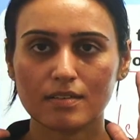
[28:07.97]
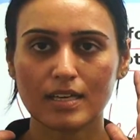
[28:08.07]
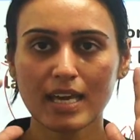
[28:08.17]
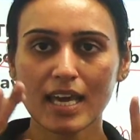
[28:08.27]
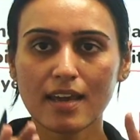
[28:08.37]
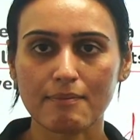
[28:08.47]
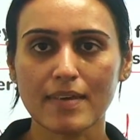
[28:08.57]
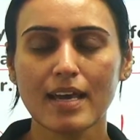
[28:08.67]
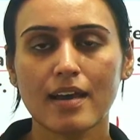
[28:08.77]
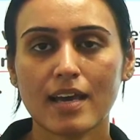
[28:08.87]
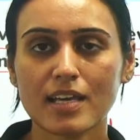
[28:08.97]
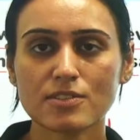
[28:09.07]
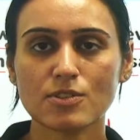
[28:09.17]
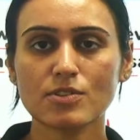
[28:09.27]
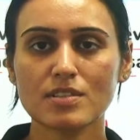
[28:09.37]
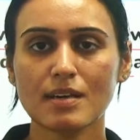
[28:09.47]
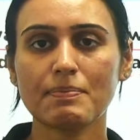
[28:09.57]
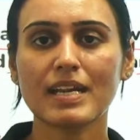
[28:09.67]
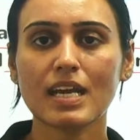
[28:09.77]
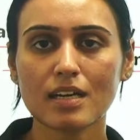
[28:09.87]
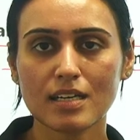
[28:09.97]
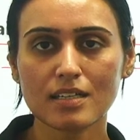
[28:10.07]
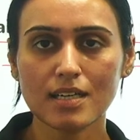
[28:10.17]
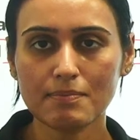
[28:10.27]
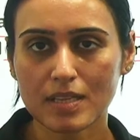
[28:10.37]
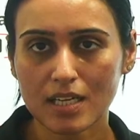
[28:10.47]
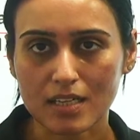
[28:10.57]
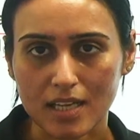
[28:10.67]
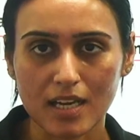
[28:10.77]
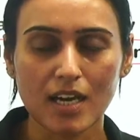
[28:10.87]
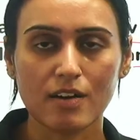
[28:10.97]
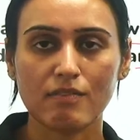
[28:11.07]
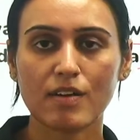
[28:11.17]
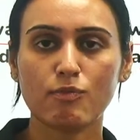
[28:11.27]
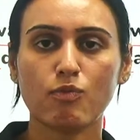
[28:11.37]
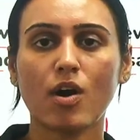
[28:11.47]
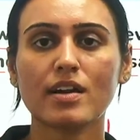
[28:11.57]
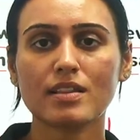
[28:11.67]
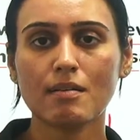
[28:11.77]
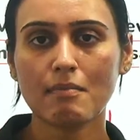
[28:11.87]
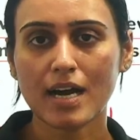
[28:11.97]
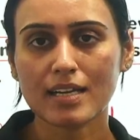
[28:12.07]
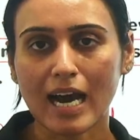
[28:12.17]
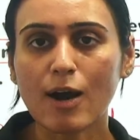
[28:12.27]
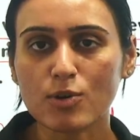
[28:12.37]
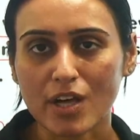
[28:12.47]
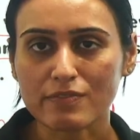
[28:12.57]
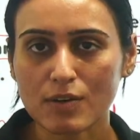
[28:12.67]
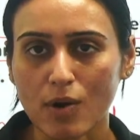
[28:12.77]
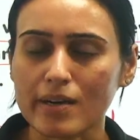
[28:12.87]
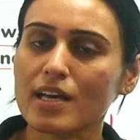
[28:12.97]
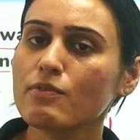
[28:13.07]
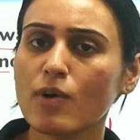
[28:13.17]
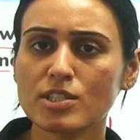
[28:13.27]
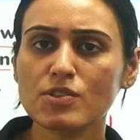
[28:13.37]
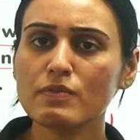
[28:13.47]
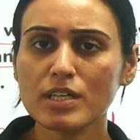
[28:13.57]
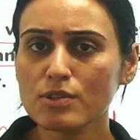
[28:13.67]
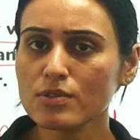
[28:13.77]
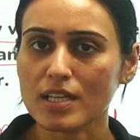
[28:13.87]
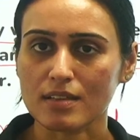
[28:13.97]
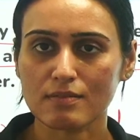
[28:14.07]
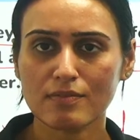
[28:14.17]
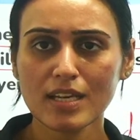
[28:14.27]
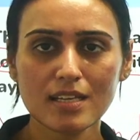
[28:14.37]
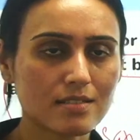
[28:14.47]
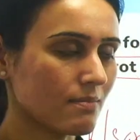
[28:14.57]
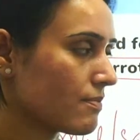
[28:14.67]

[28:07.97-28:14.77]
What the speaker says: aim is to separate it completely. We want the mud out of the water. What should we do then? Very simple.